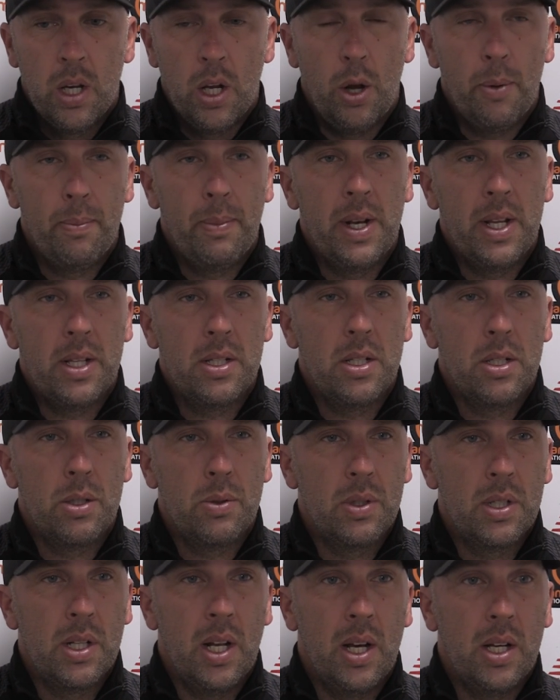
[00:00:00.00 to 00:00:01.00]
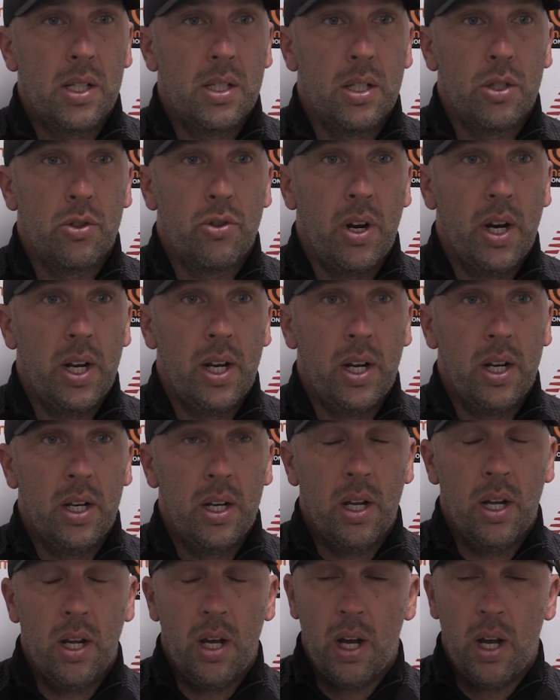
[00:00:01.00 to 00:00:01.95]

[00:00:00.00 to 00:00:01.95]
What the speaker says: minutes into his legs in training.